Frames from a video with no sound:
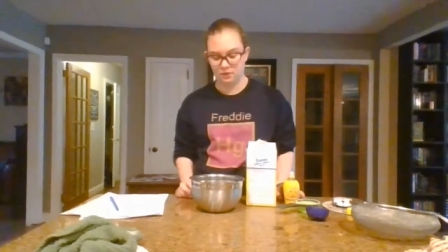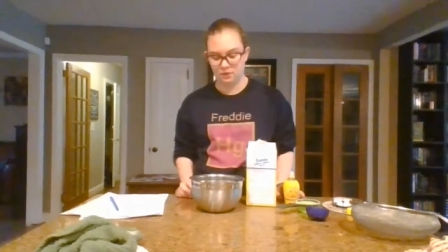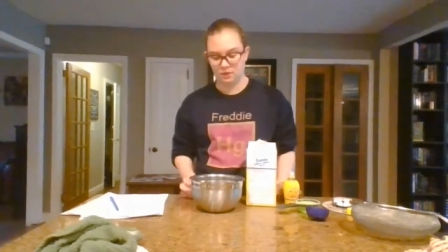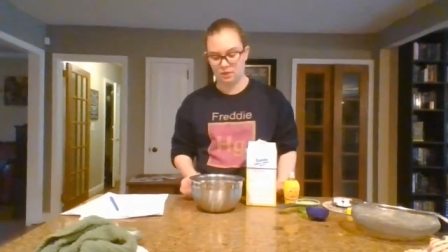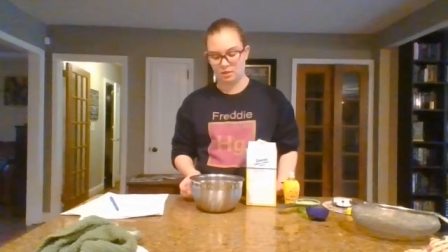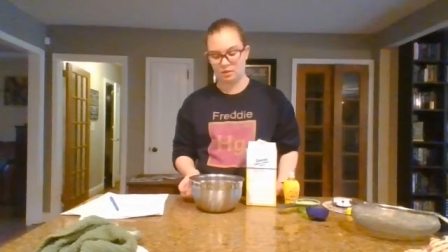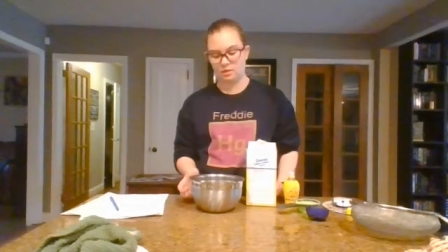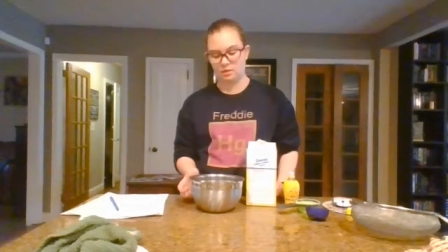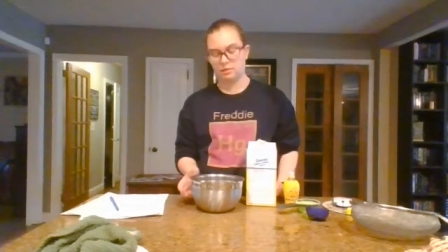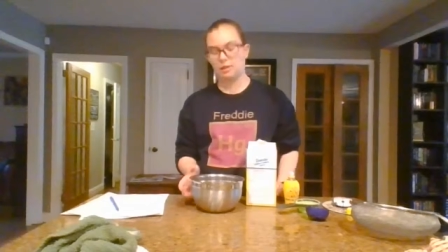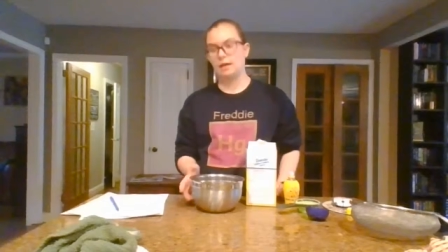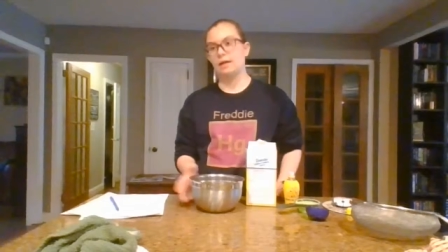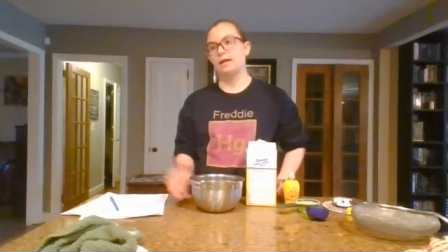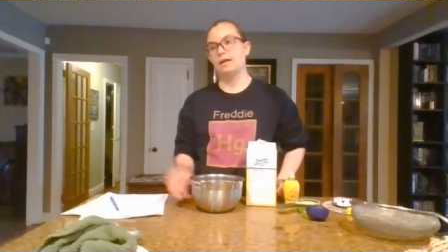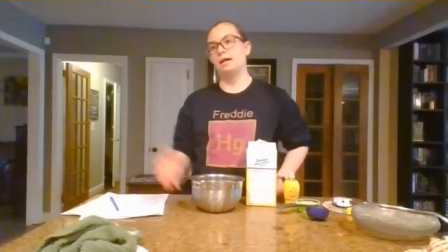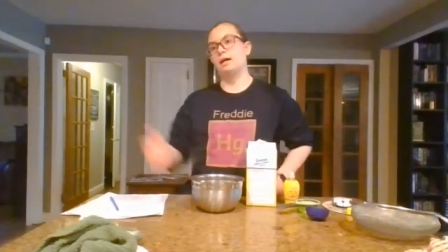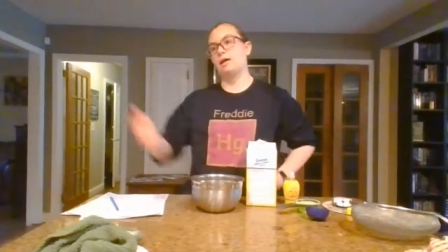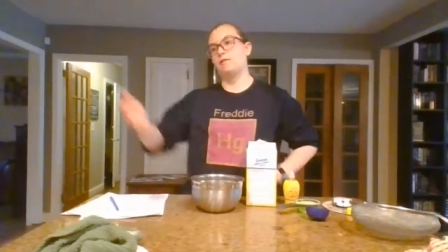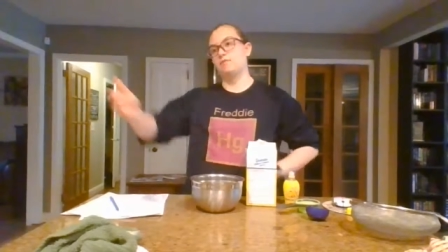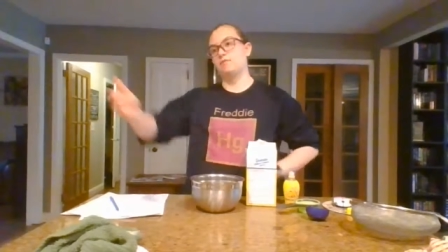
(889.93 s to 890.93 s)
And I
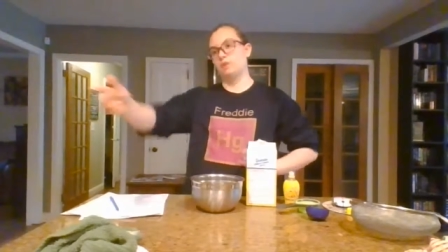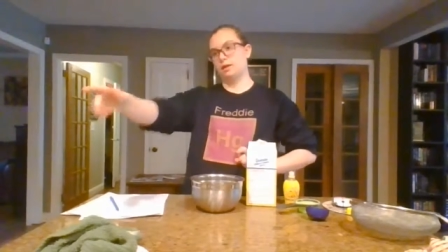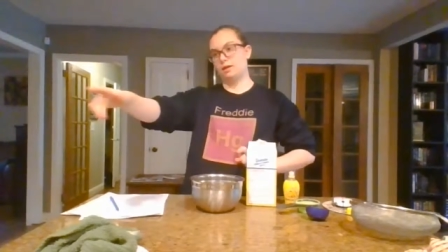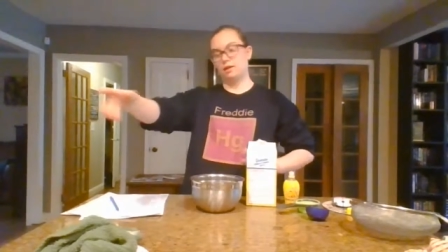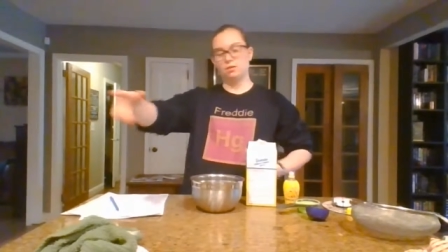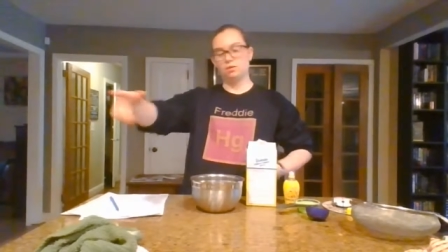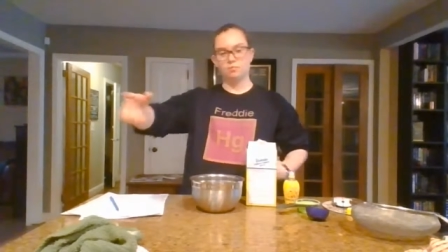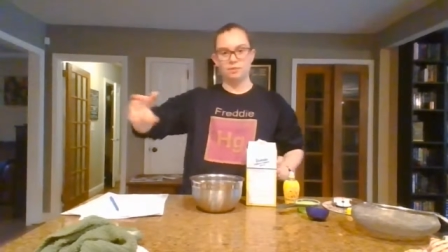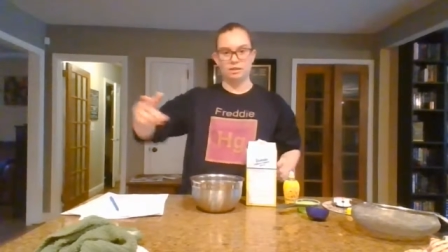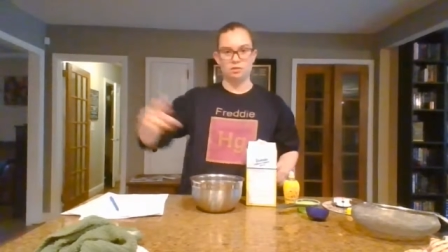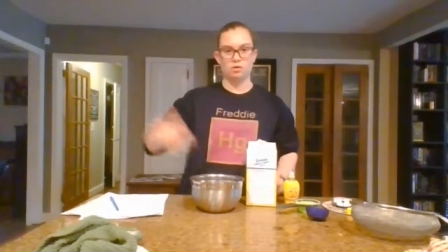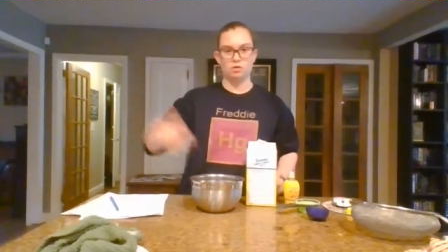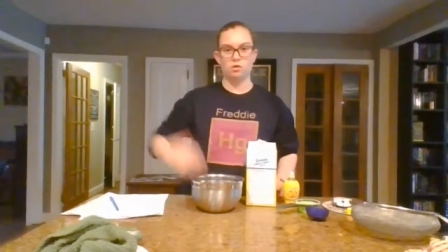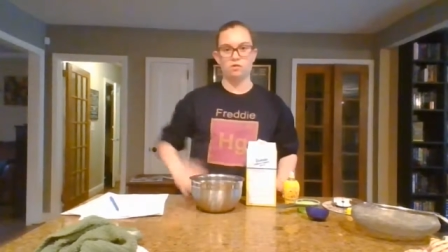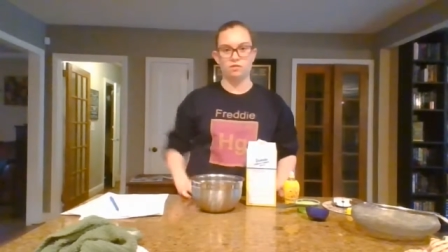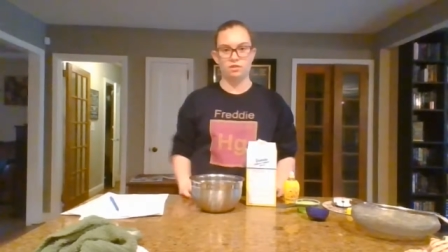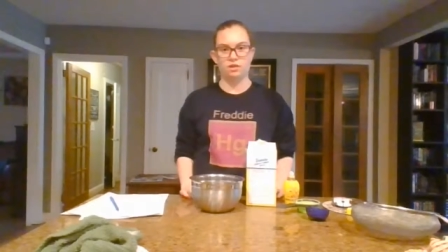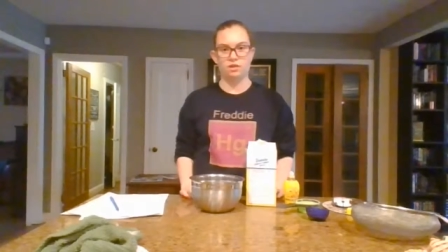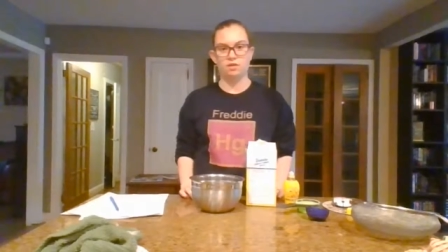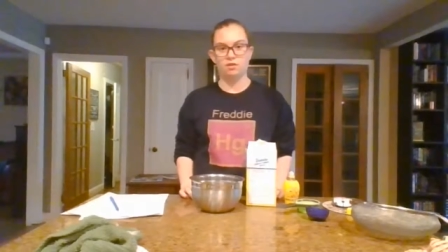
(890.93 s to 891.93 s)
have a hand beater
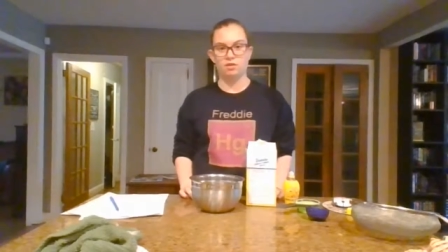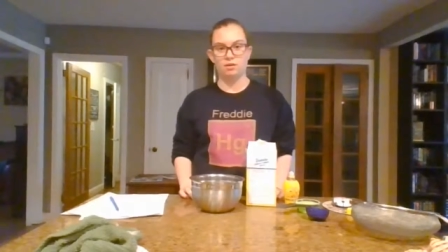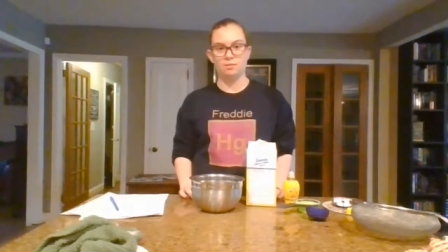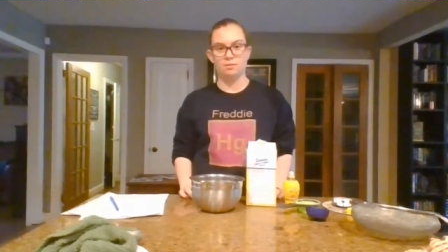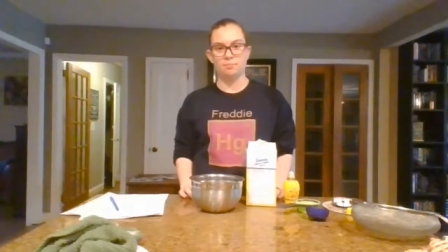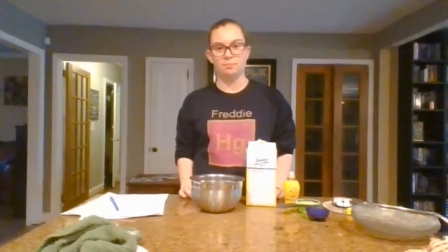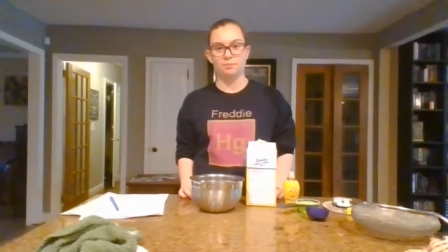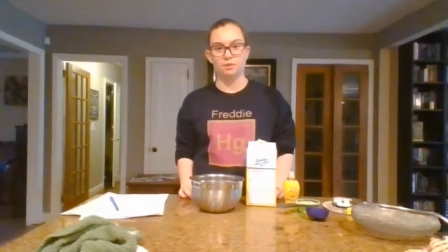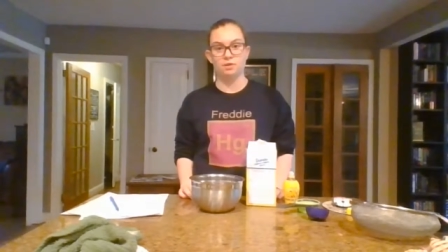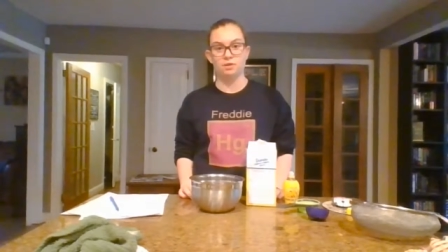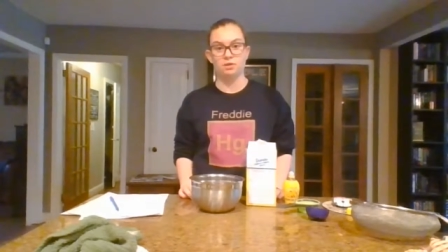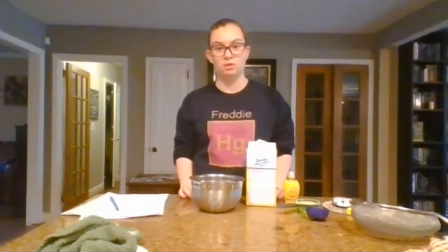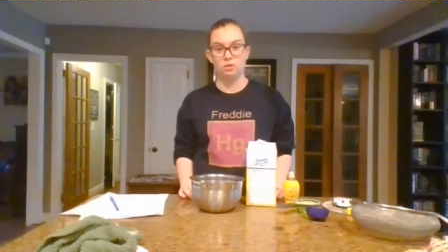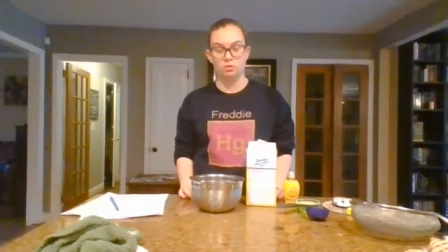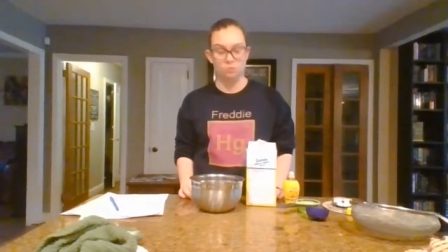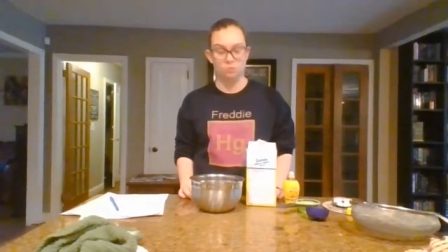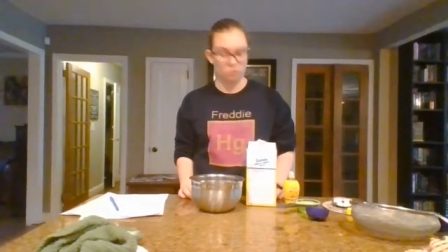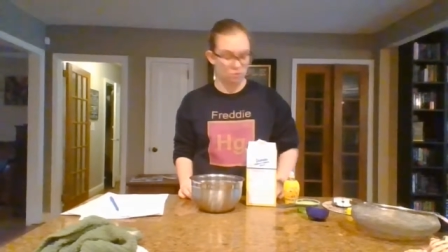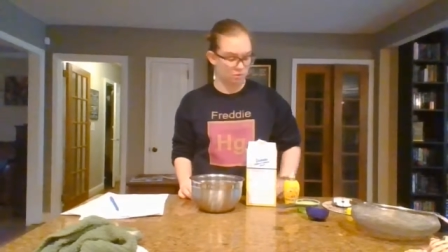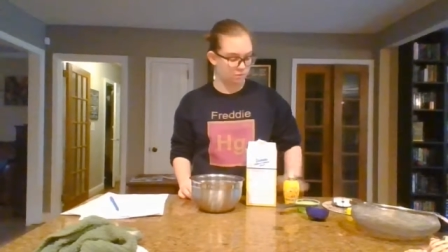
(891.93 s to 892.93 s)
over there that I'm gonna
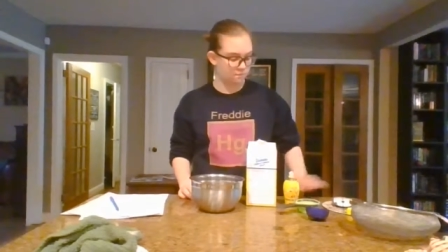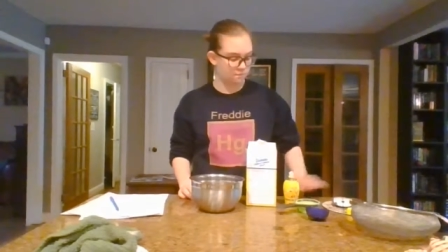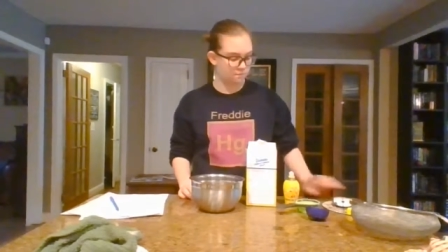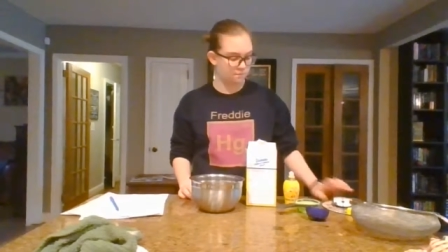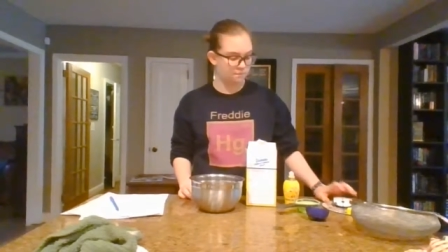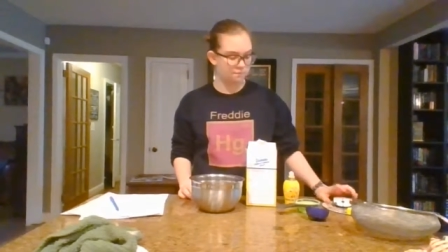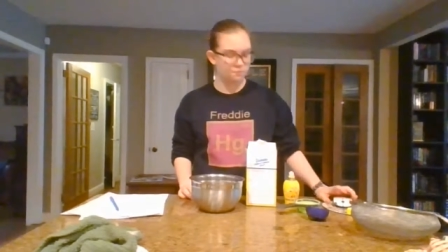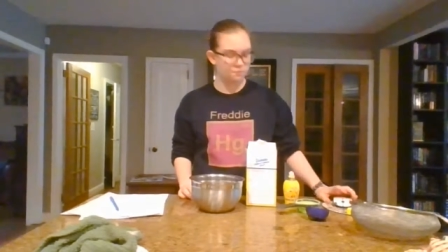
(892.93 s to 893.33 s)
use.